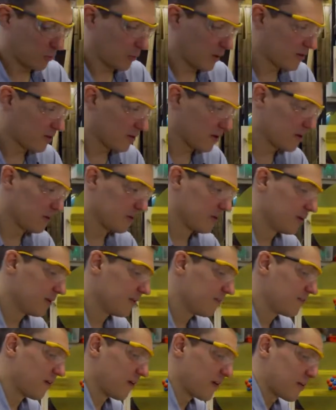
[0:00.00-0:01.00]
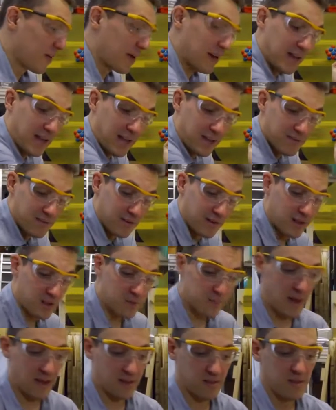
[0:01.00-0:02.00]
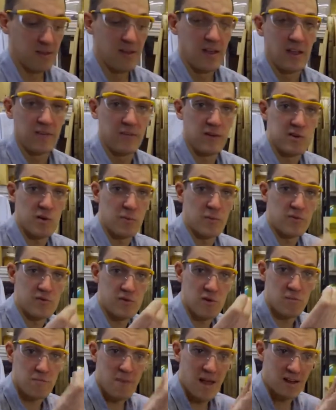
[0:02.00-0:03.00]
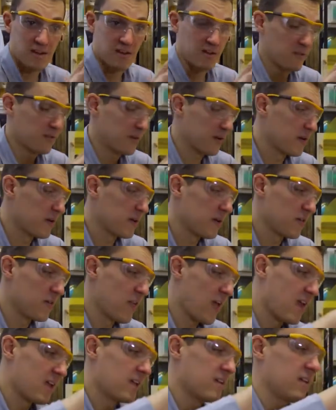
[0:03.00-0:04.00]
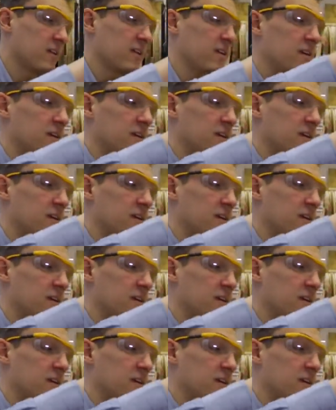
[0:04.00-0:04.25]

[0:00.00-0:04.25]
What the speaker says: all the way through very quickly, as you'd expect. If I drop a strong magnet through instead,